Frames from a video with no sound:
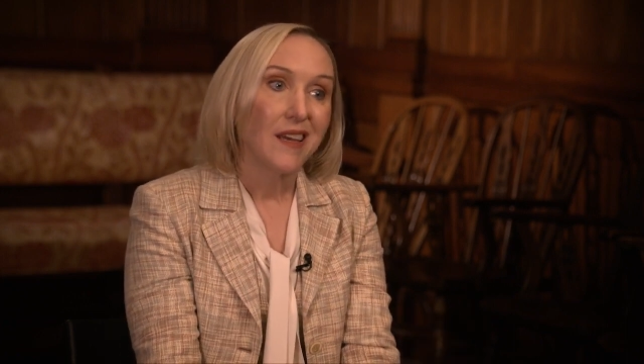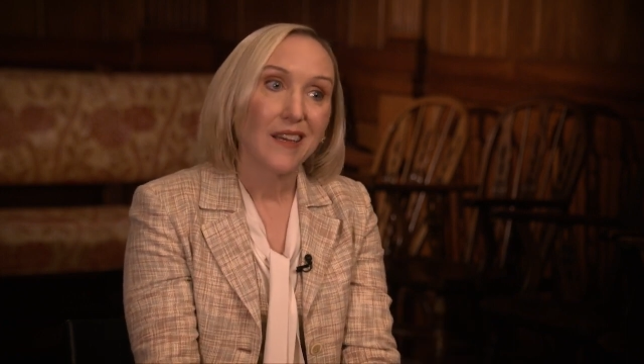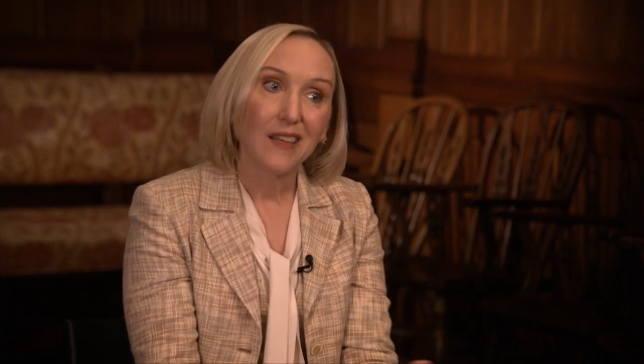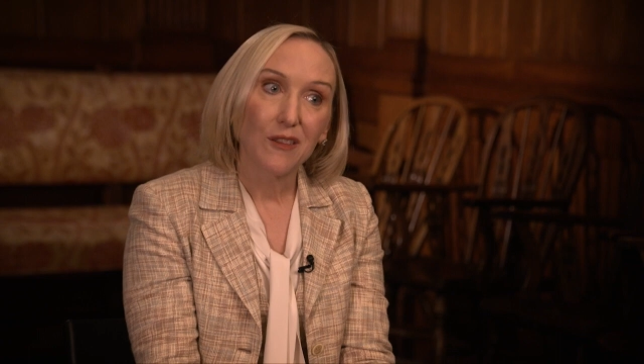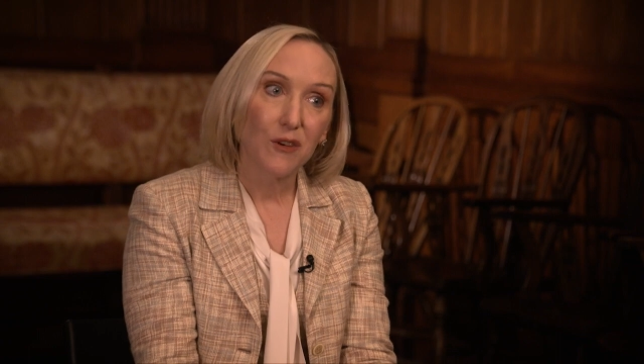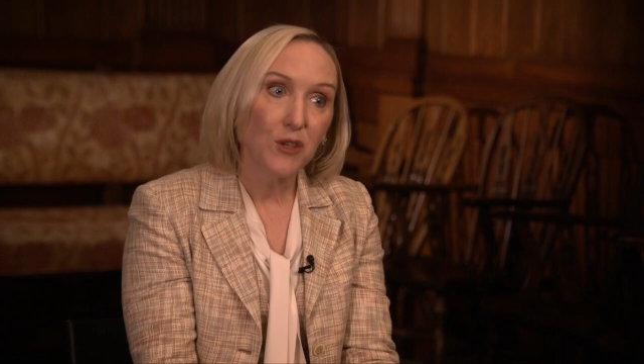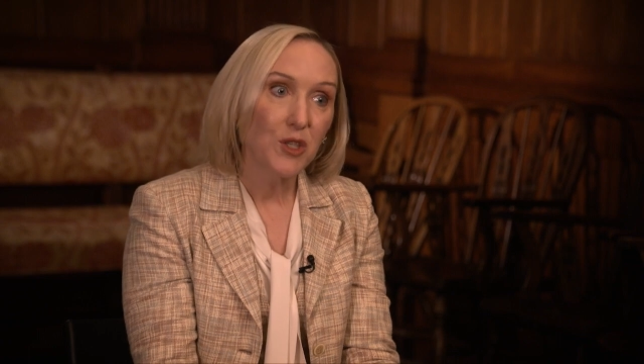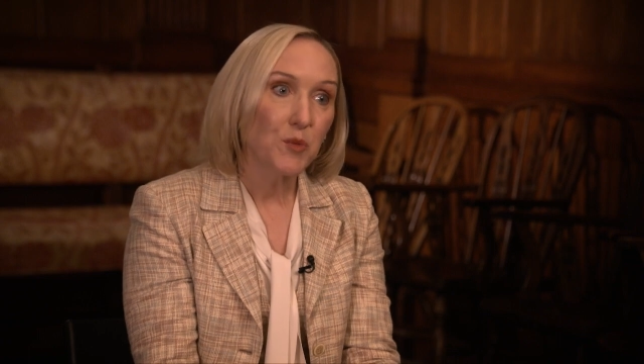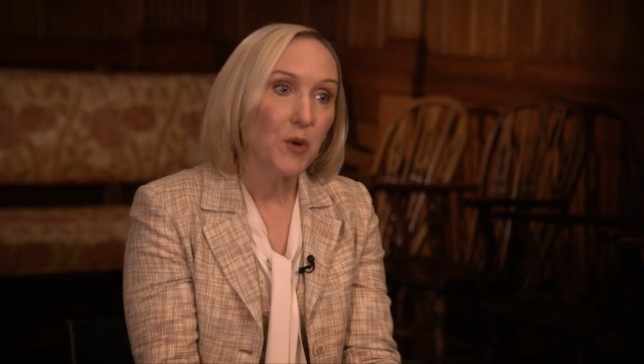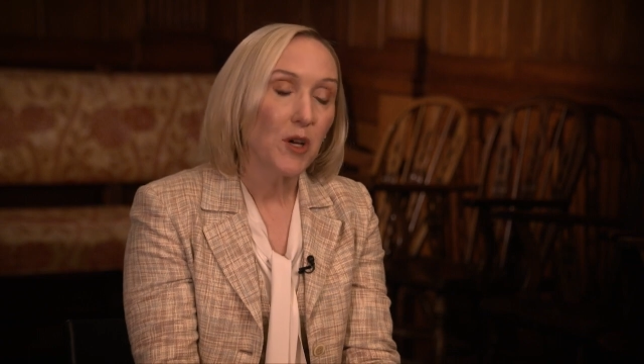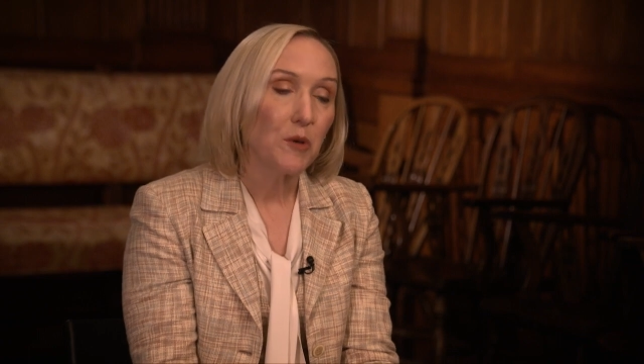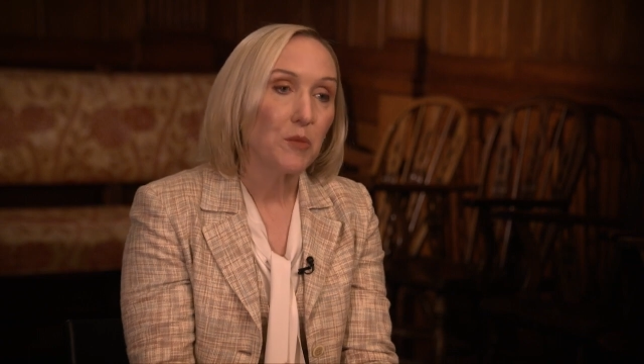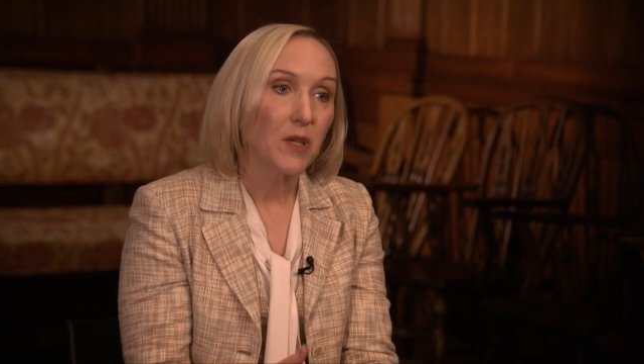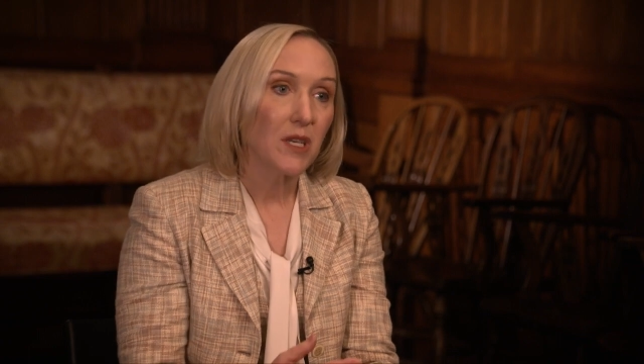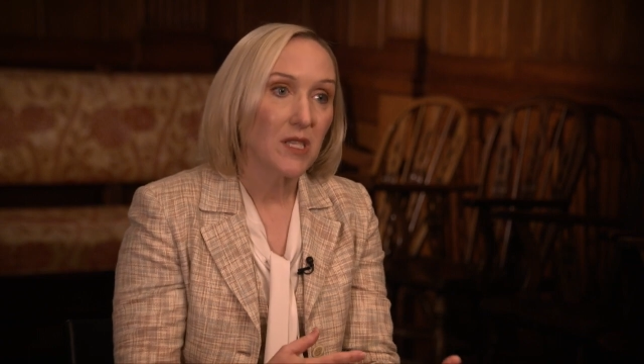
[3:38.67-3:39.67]
in large
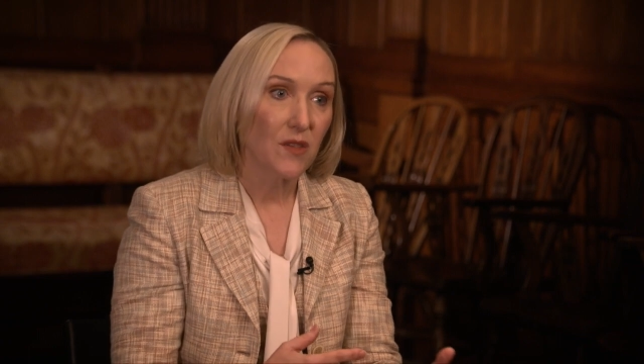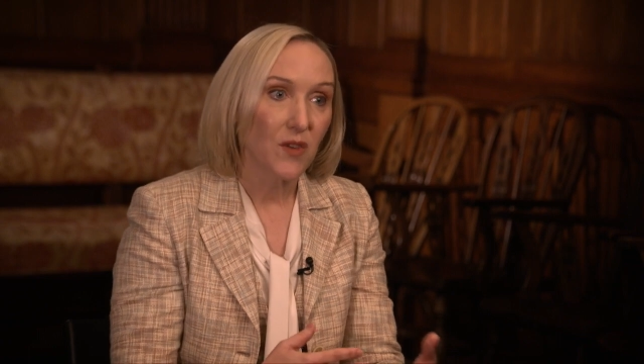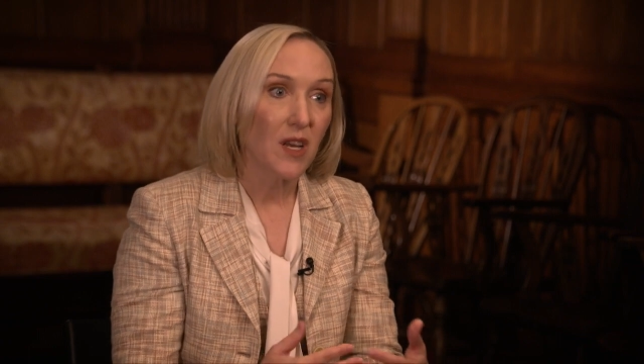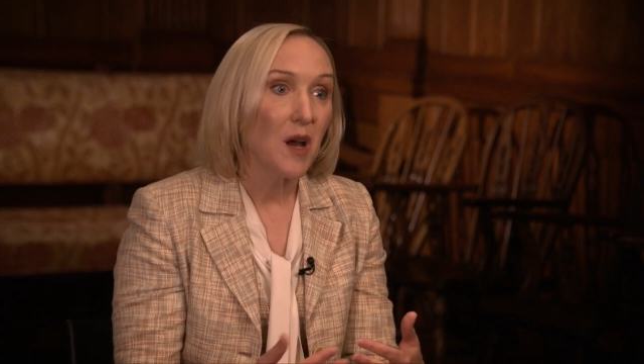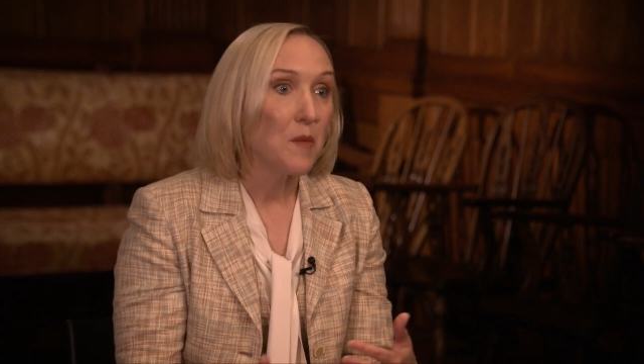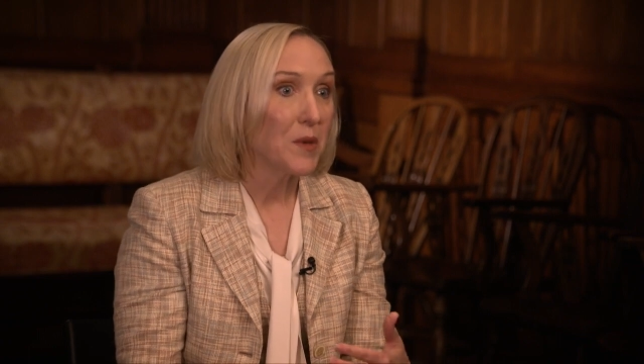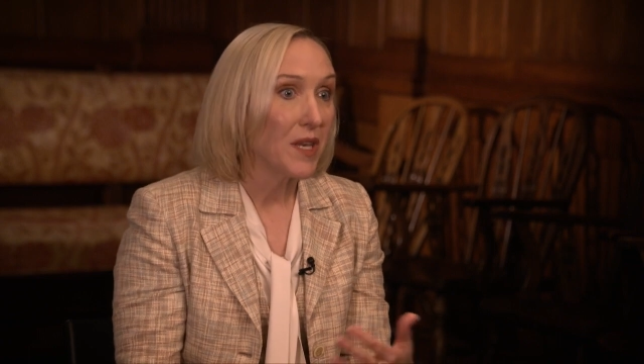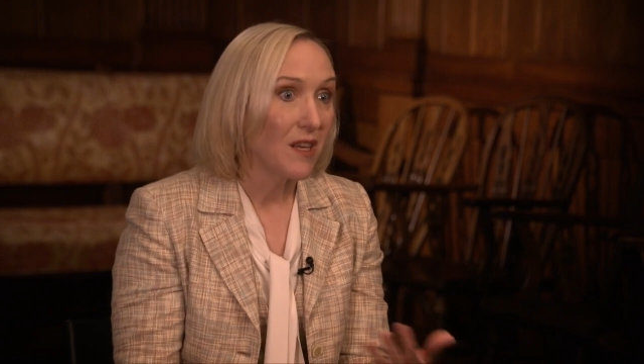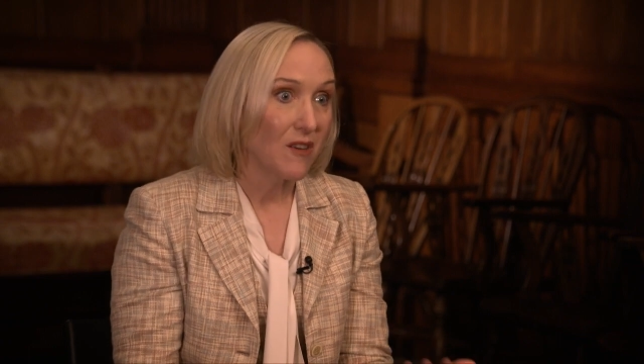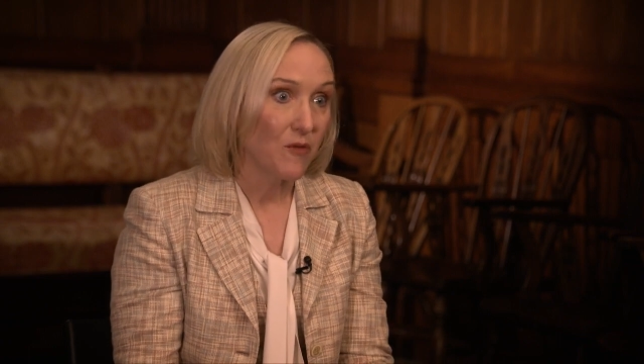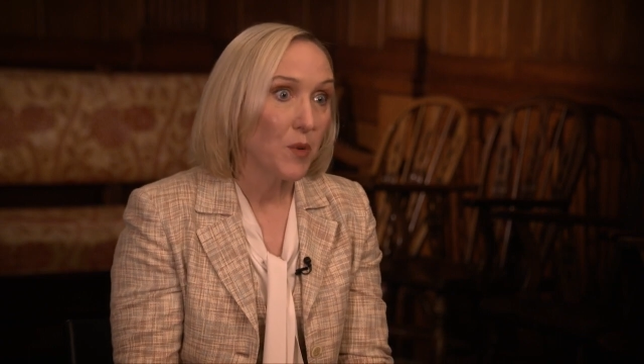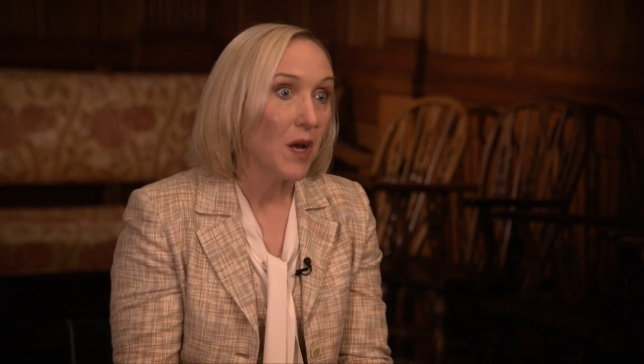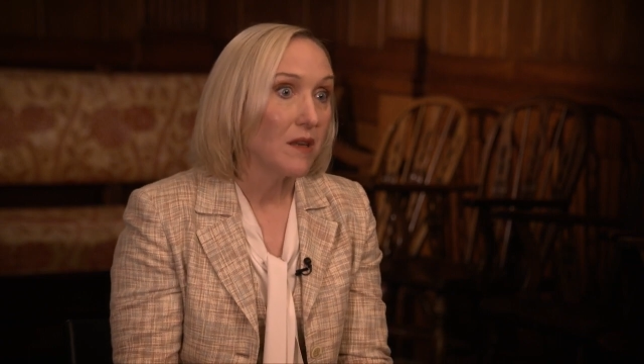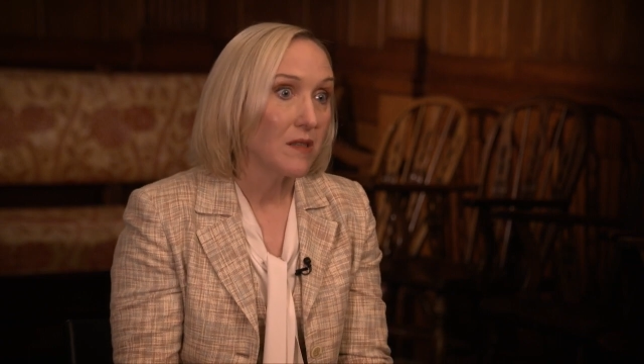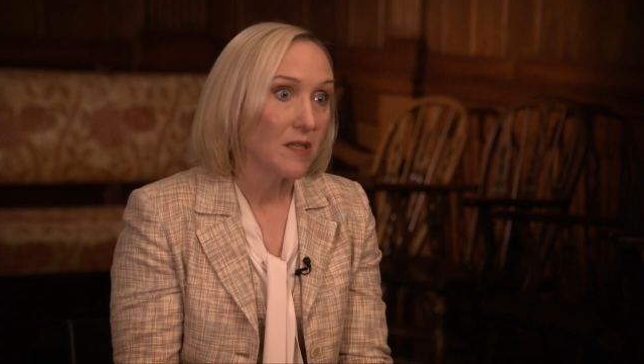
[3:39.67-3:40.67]
part because of
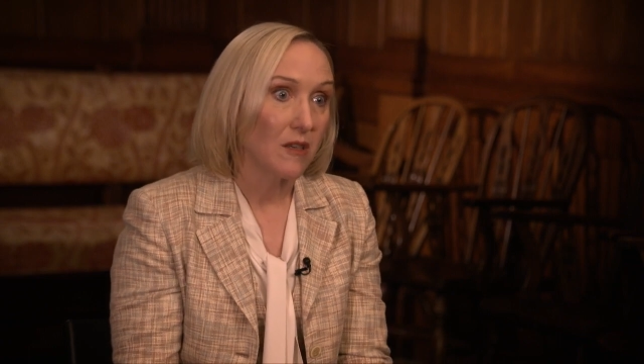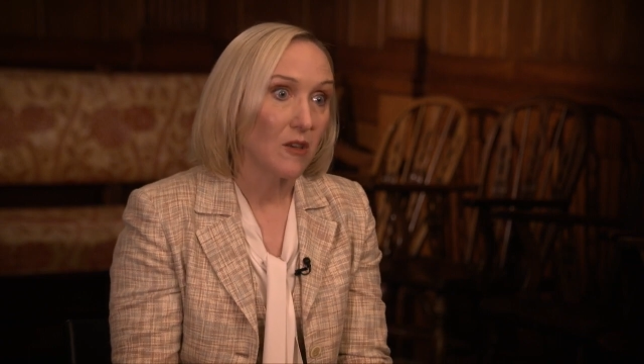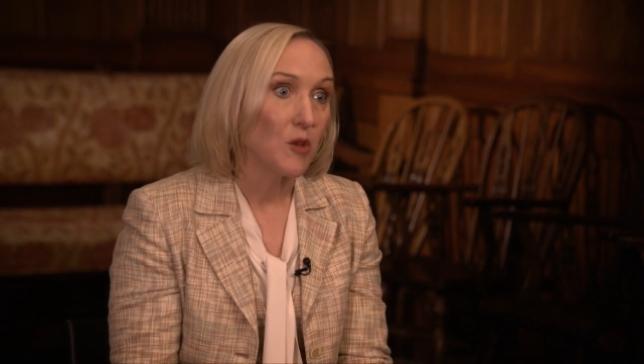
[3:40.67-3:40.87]
accommodative policy